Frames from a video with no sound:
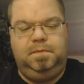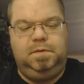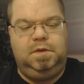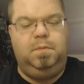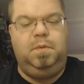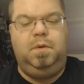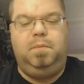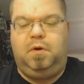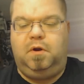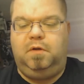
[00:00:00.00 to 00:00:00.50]
To
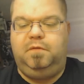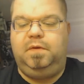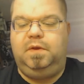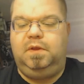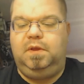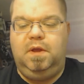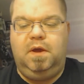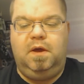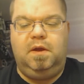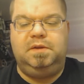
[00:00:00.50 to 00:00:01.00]
be
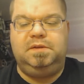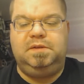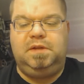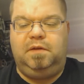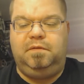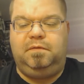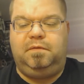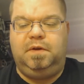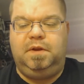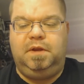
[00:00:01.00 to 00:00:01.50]
perfectly honest,
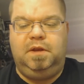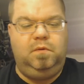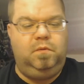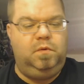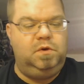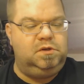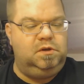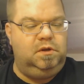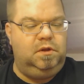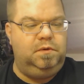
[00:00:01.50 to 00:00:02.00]
I forget
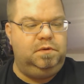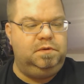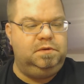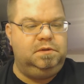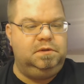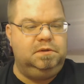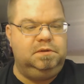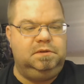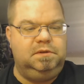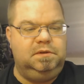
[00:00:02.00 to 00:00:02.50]
which Lotus
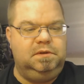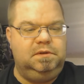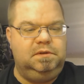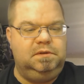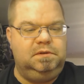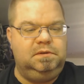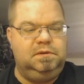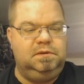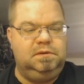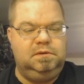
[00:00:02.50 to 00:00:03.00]
this
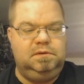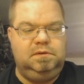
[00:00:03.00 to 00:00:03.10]
is.